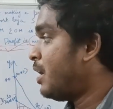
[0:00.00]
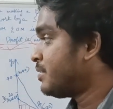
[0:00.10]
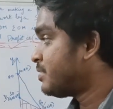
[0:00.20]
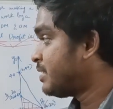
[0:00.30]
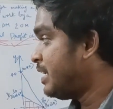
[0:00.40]

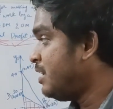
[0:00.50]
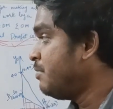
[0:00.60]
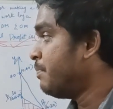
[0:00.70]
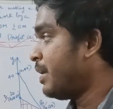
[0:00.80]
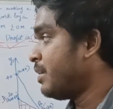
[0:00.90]
a
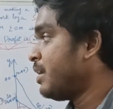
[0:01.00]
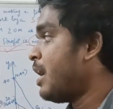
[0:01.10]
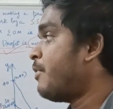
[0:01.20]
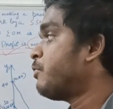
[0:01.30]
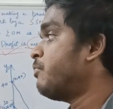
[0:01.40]
skilled man
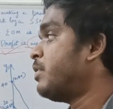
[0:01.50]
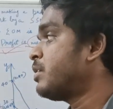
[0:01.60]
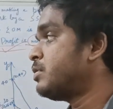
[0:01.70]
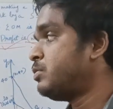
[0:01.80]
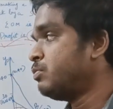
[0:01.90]
have to
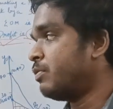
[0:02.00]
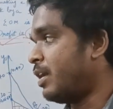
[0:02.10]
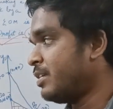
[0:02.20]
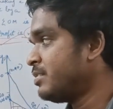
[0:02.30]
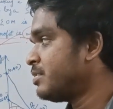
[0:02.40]
work 2
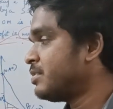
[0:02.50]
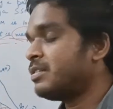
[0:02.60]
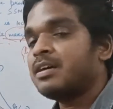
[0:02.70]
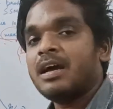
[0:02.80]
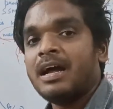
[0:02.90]
hours
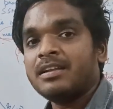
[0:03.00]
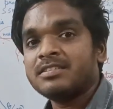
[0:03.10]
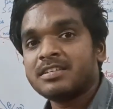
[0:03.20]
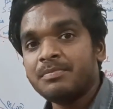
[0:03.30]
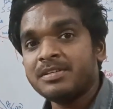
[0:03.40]
and
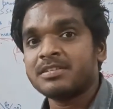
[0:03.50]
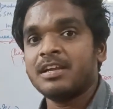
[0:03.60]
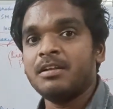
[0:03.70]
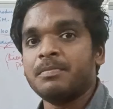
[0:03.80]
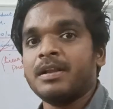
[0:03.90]
a
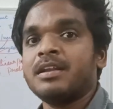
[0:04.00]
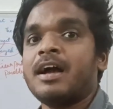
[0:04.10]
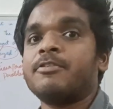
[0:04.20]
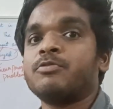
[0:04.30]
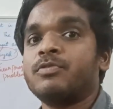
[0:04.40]
semi-skilled man
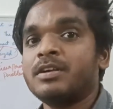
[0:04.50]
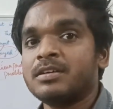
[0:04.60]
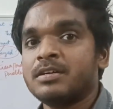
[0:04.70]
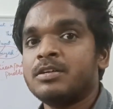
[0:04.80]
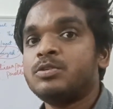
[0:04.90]
have to
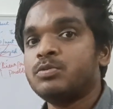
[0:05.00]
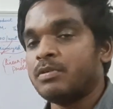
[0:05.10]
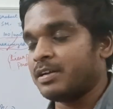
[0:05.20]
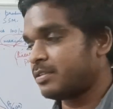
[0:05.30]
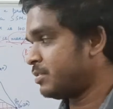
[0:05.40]
work
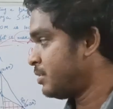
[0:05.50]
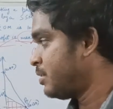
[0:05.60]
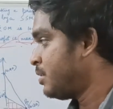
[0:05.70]
2 hours.